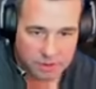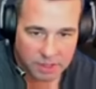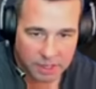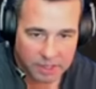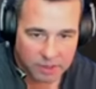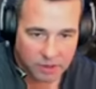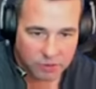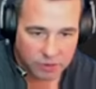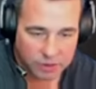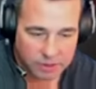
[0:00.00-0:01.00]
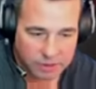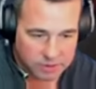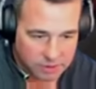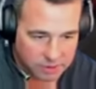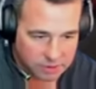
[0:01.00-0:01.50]
I get overly
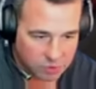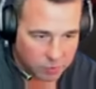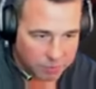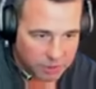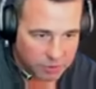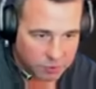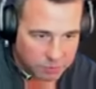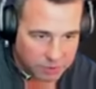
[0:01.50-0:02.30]
excited, so we might lose him on